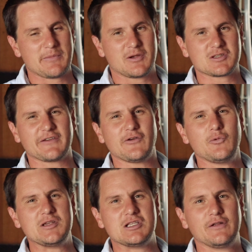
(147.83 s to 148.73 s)
because I've
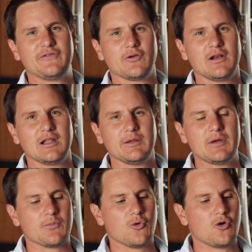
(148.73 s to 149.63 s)
always looked for a little
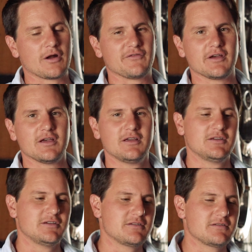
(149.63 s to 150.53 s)
bit more of a
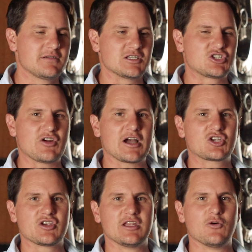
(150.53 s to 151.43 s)

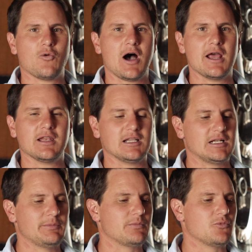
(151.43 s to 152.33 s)
structure in a wine, a
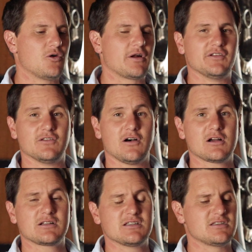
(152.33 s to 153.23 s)
little bit more of a
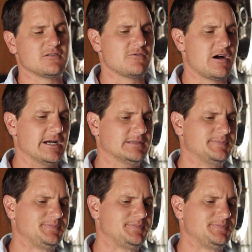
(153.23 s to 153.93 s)
darkness in a wine.